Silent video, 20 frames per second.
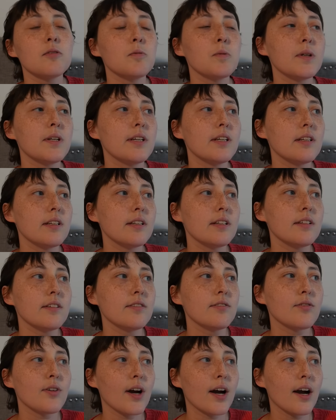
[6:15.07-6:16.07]
we
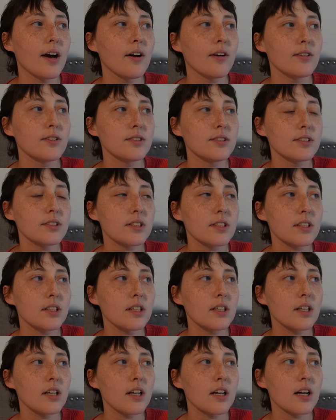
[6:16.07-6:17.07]
found
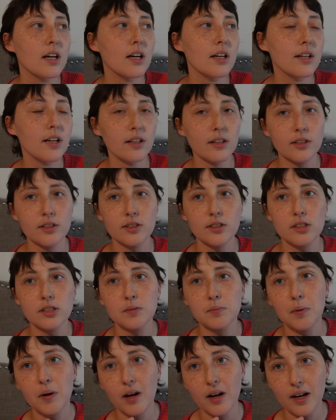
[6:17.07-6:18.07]
another
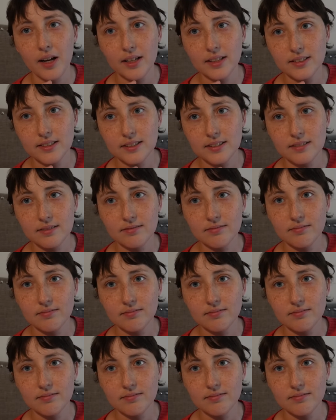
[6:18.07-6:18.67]
spot